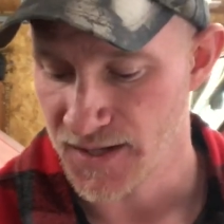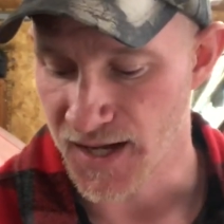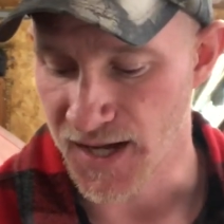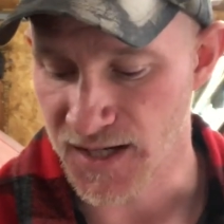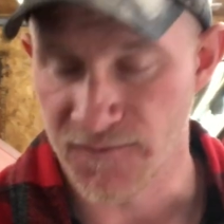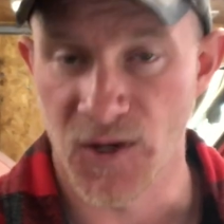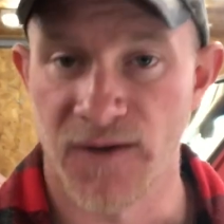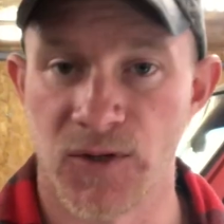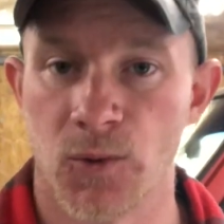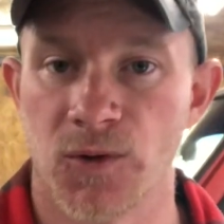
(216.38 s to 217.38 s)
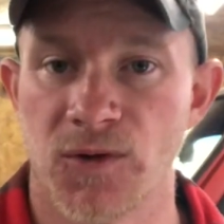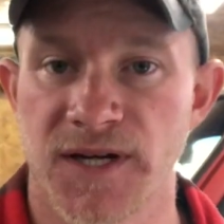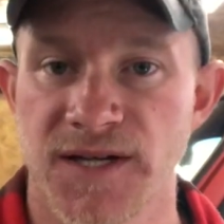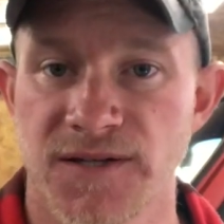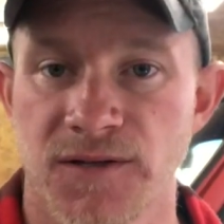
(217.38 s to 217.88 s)
And if you have an older
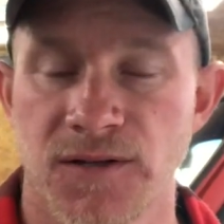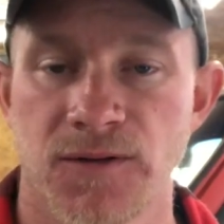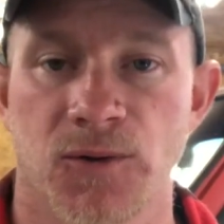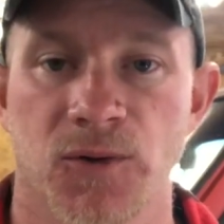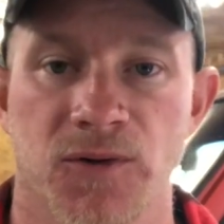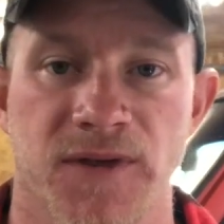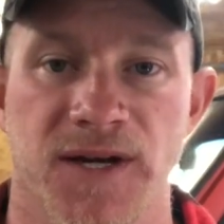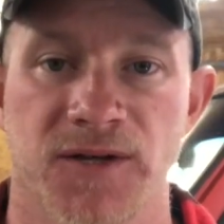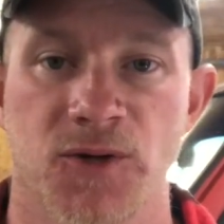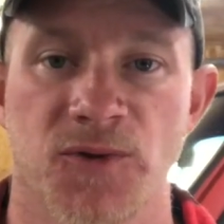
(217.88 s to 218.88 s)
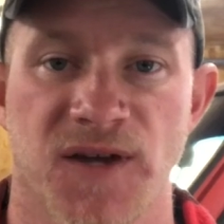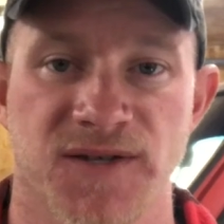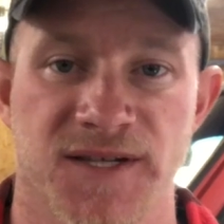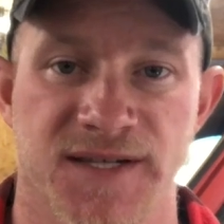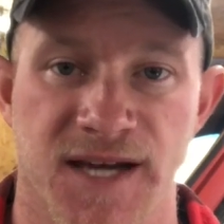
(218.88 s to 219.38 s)
diesel, older than a
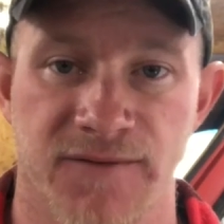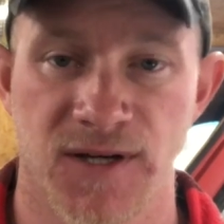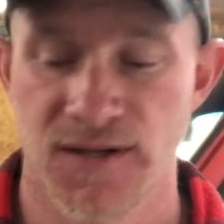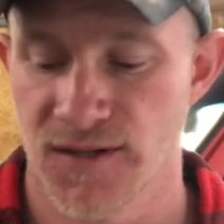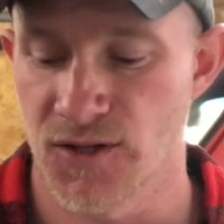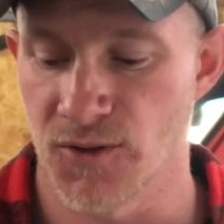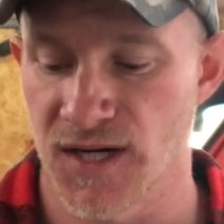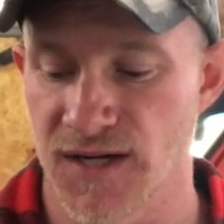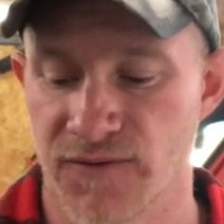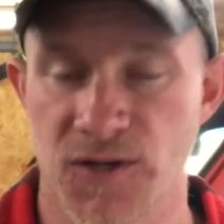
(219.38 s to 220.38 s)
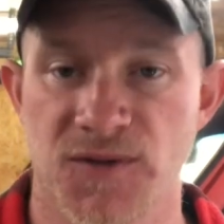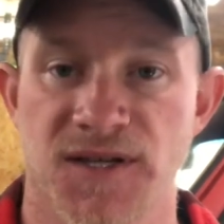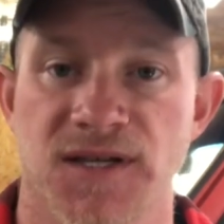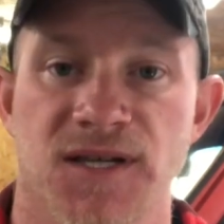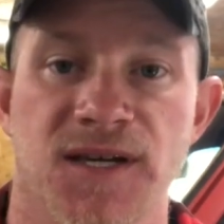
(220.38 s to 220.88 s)
2007, you can even use
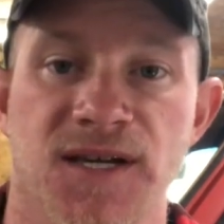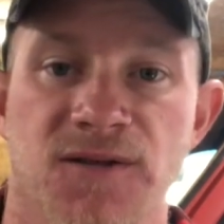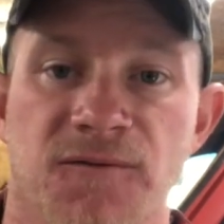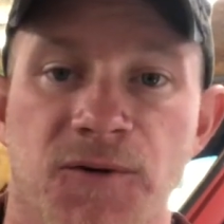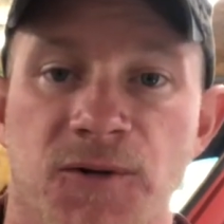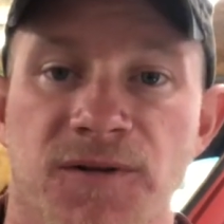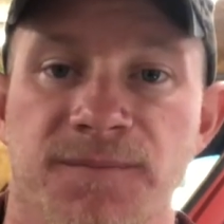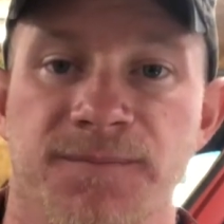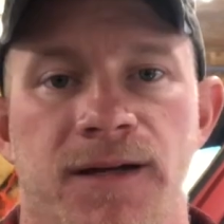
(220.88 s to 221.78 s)
this in diesel fuel.